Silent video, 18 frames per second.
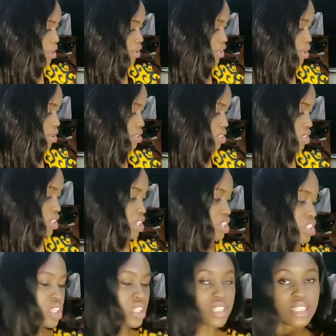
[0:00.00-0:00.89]
you also
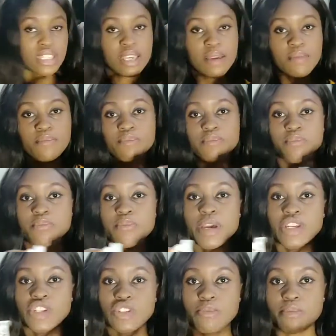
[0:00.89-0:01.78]
need your tape
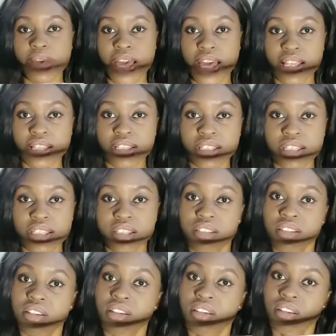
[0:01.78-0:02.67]
measurements
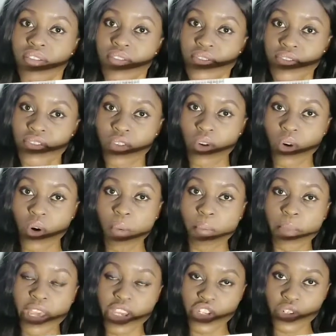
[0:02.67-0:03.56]
for
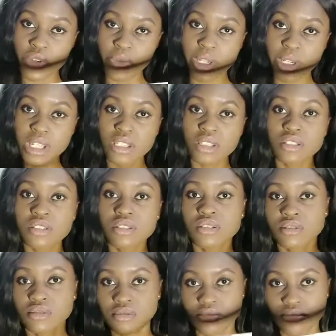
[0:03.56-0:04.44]
measuring.
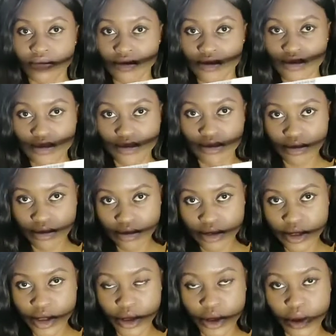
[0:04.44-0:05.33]

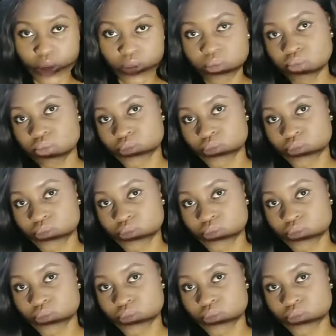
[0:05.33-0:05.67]
You